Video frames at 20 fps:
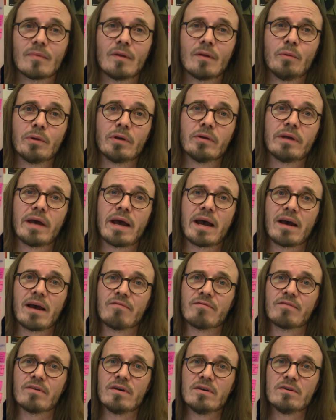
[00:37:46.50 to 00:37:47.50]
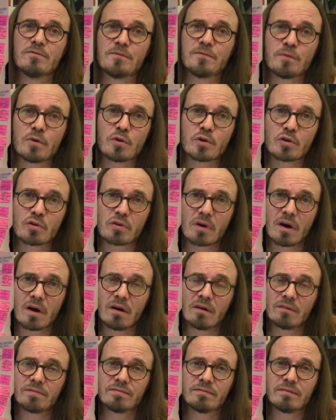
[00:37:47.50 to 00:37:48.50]
we could have
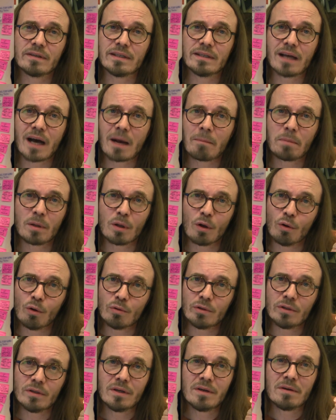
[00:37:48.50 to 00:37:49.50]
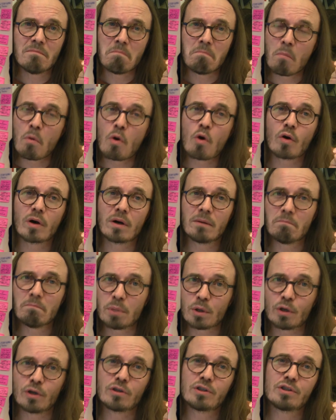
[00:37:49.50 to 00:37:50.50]
photograph and upload more
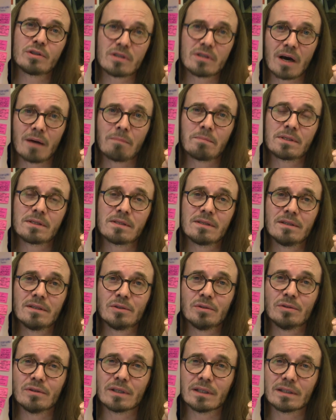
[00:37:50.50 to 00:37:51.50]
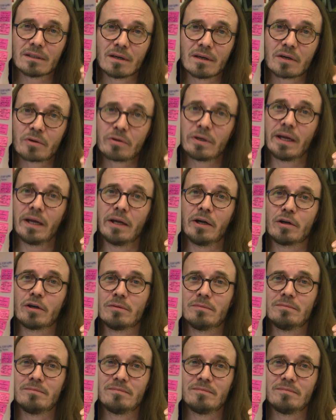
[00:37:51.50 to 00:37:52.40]
birch tops to the Guitar Creator.